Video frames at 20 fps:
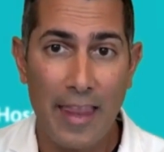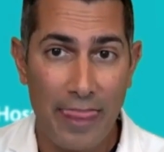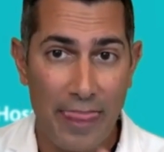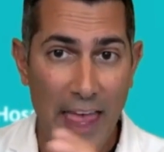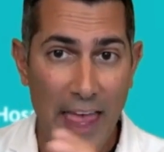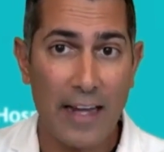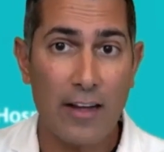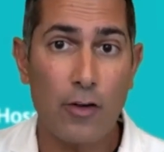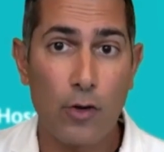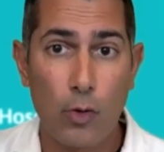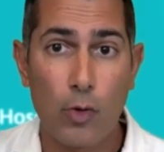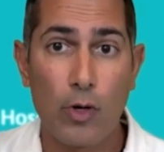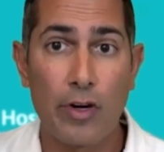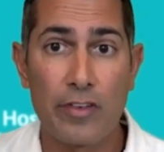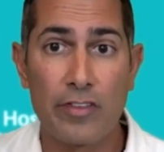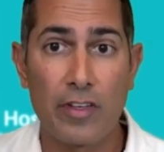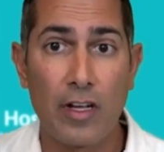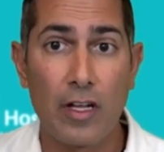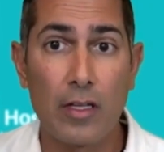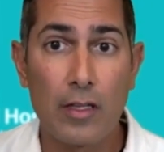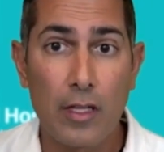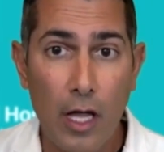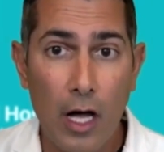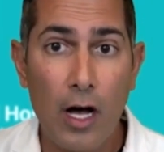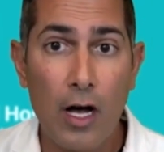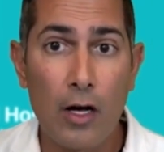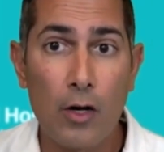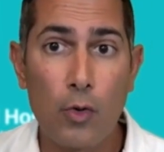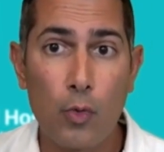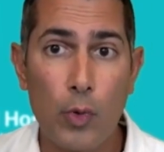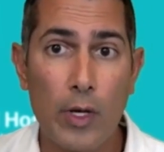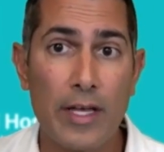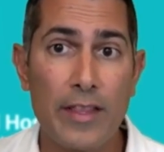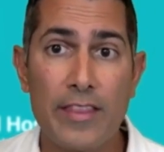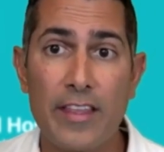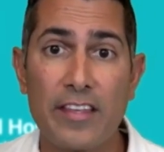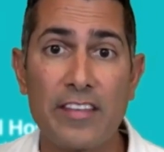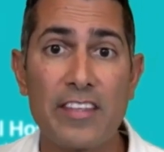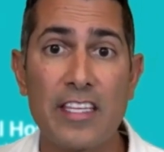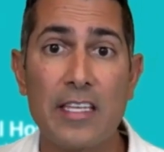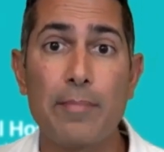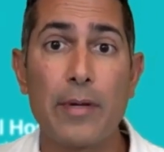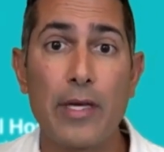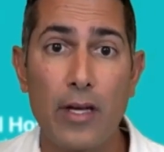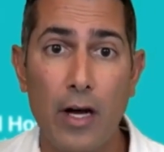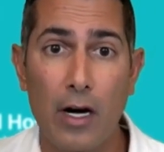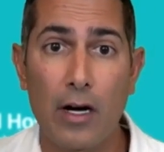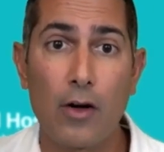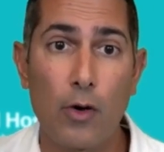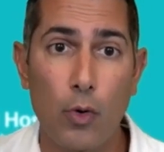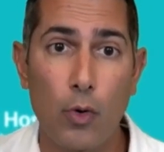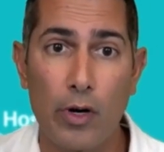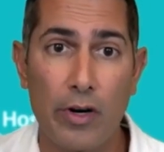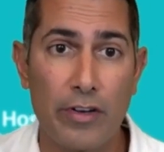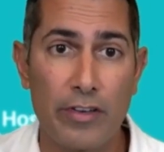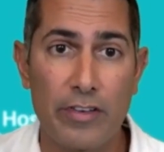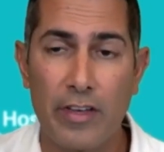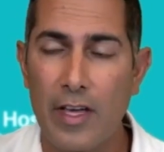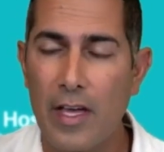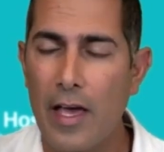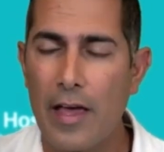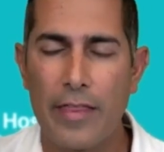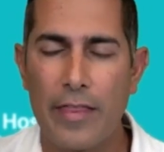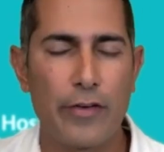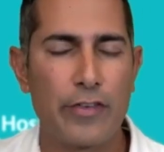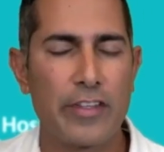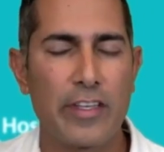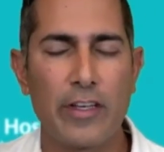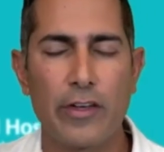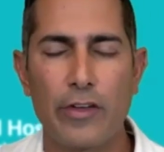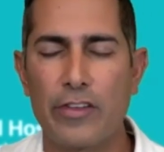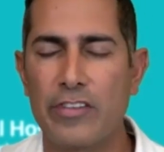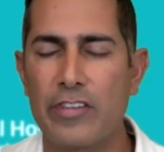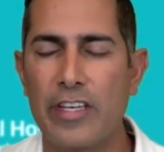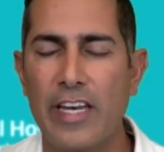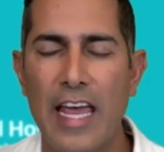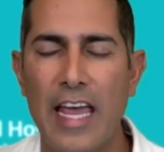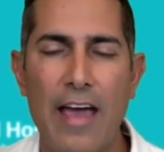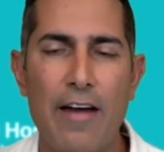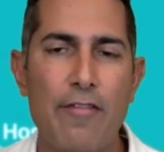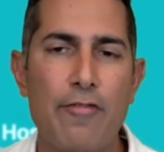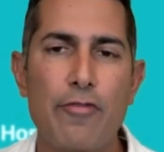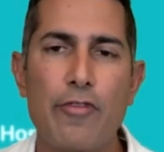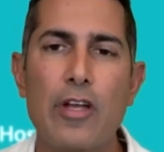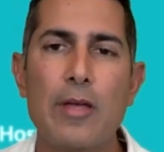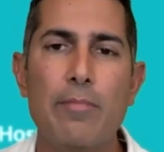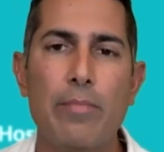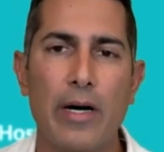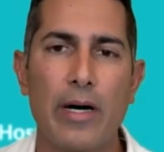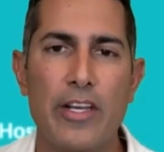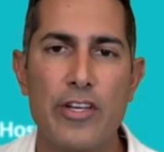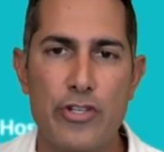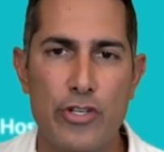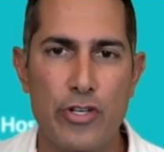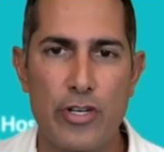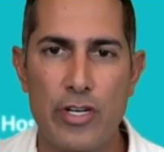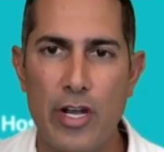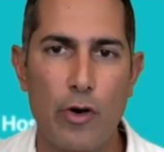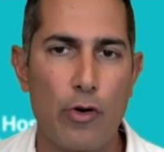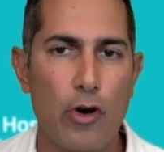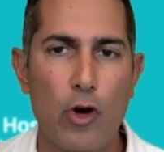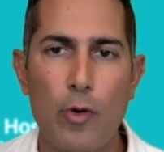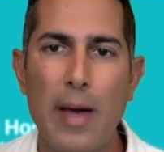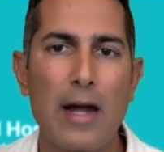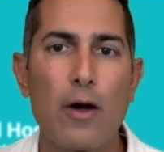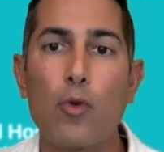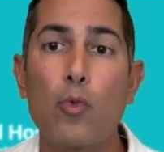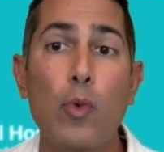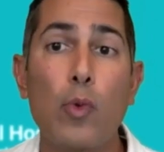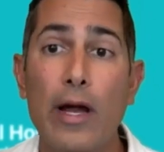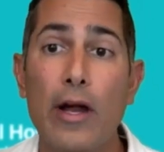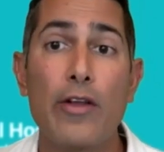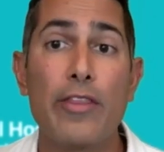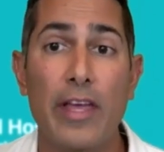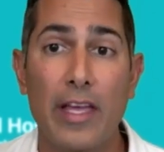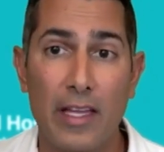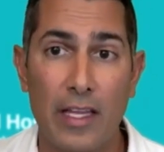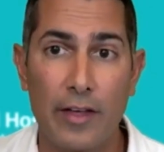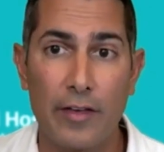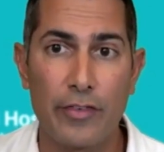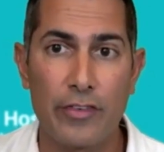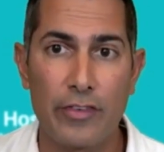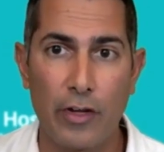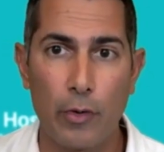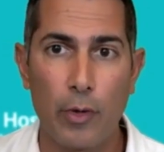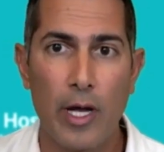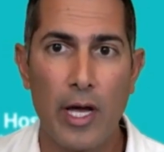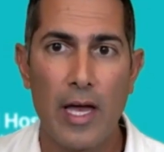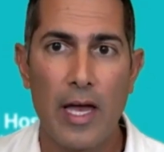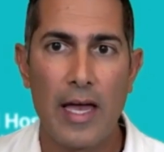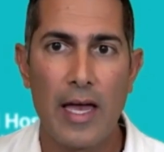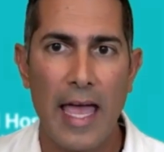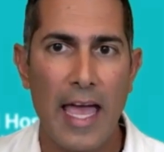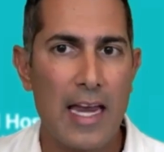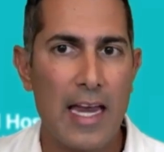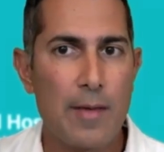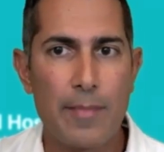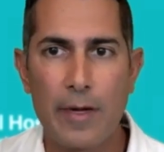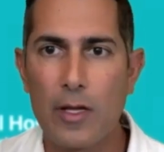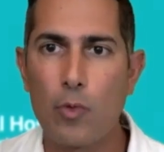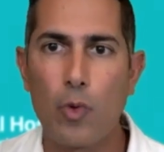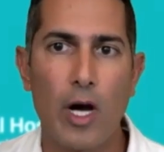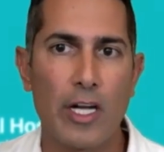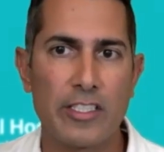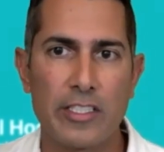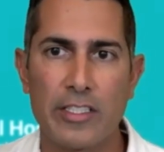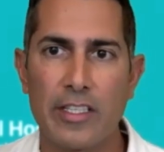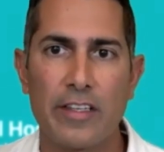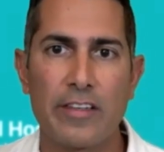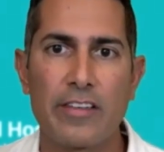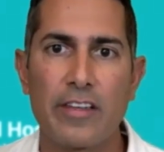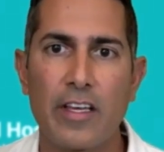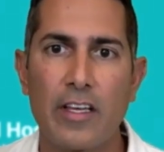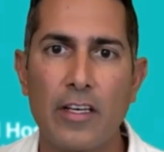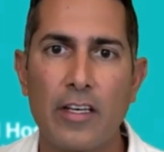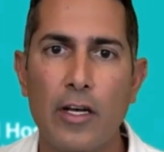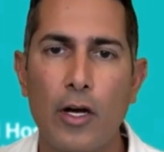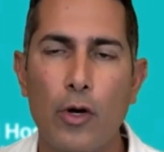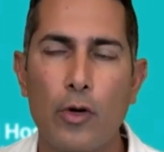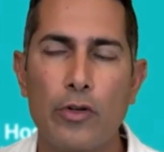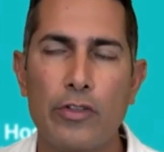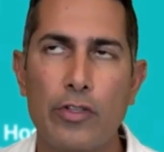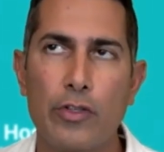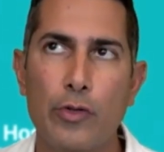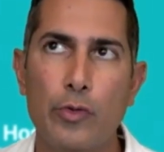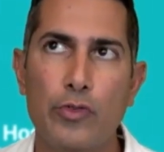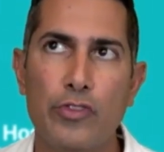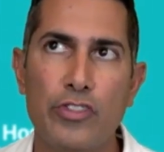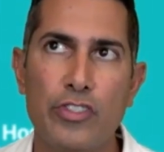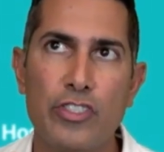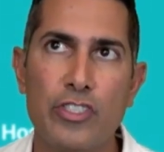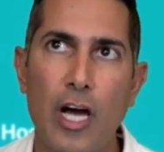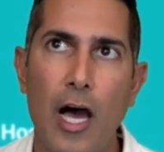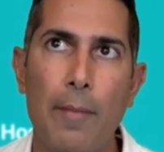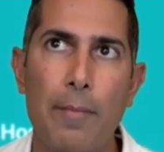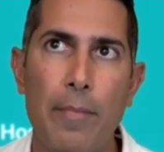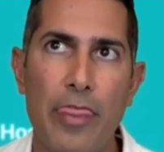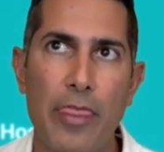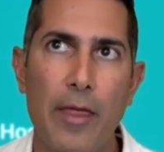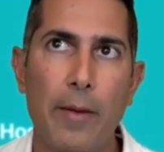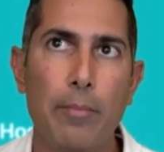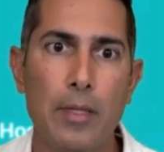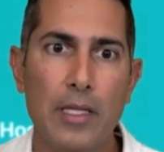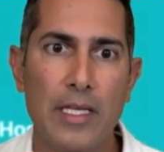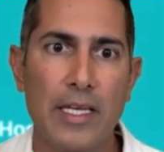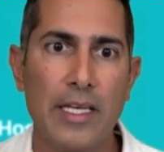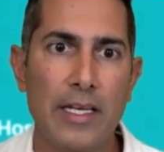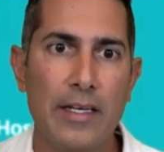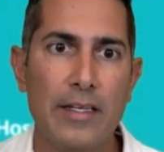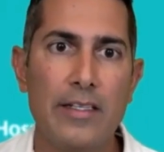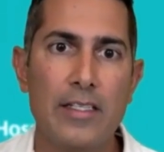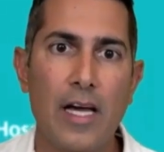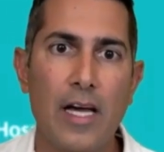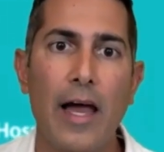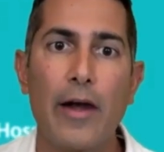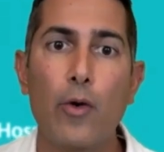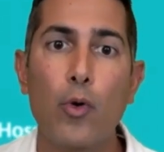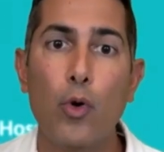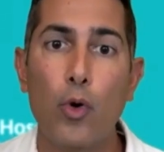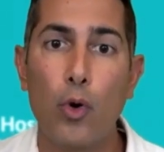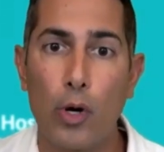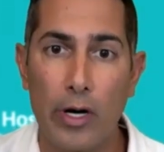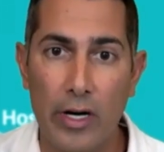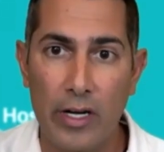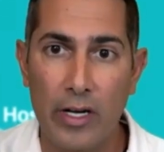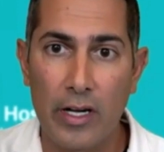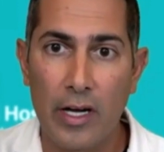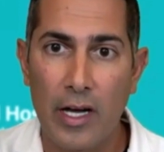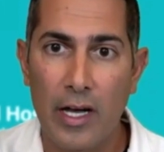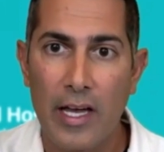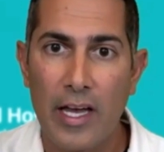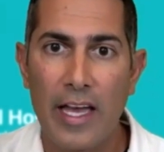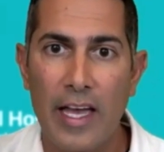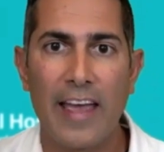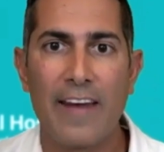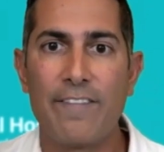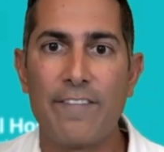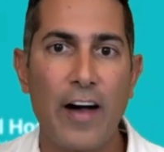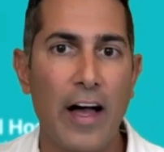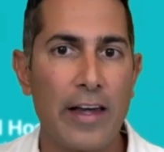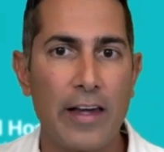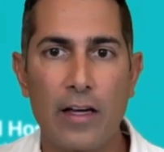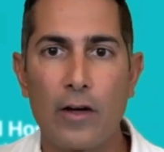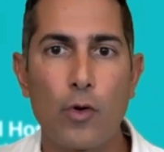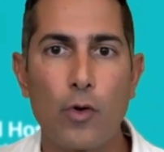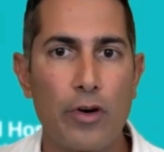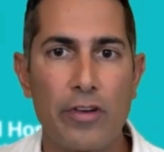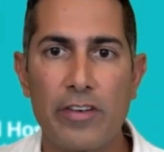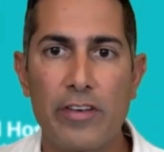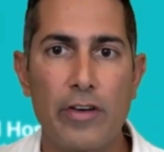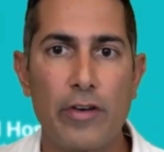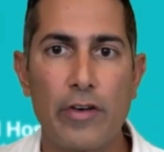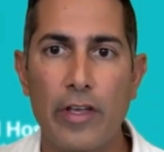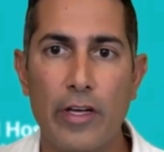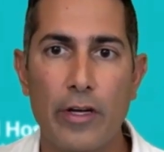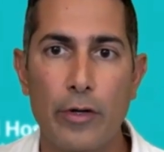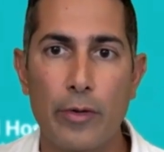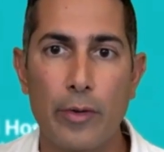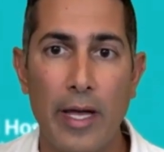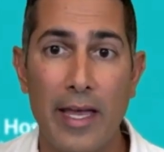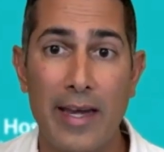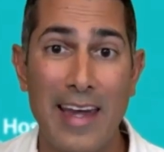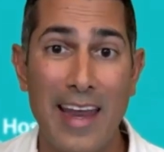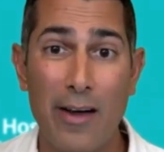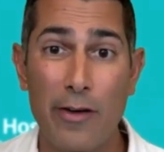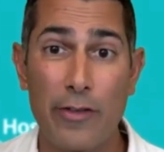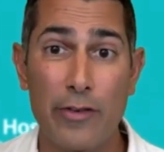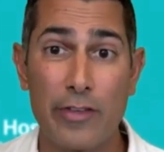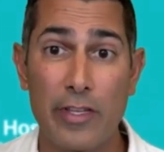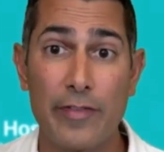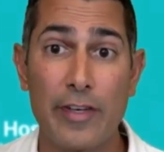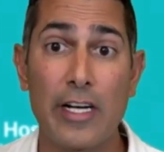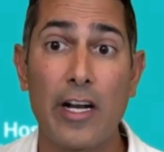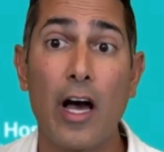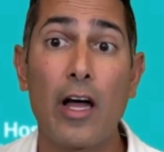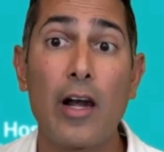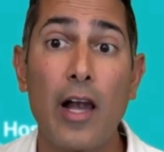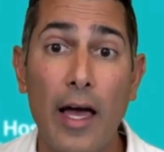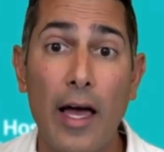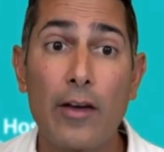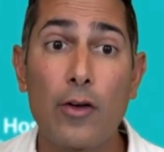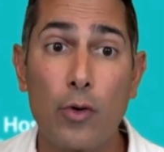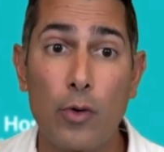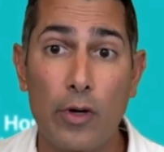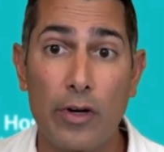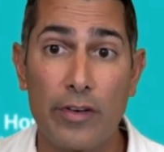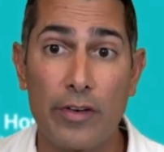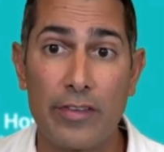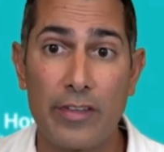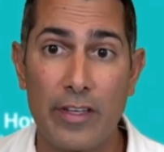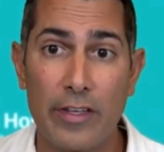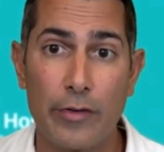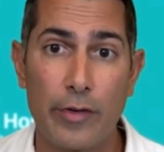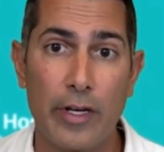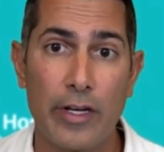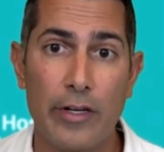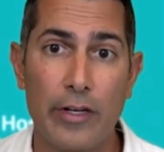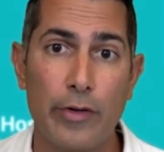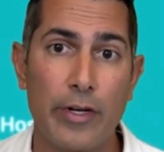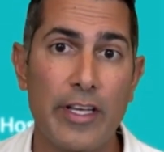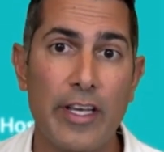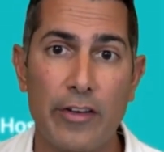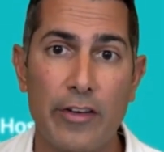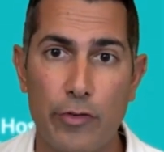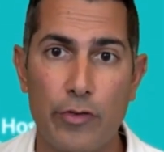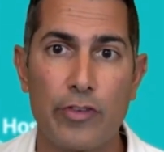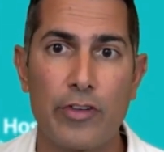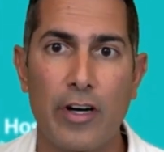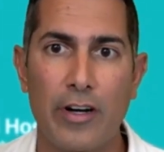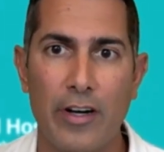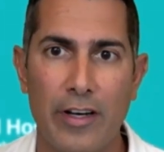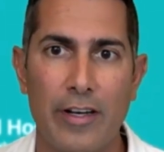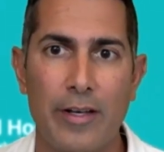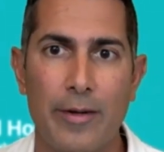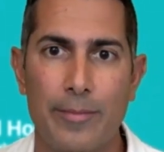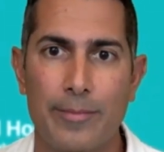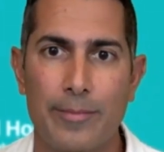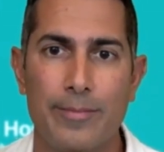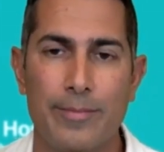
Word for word: And that course, along with the CPR course, they're skills that everybody should know, no matter where they live. So anybody watching this can go to stopthebleed.org and find a course near you. And now there's even an online course that you can do to get you started.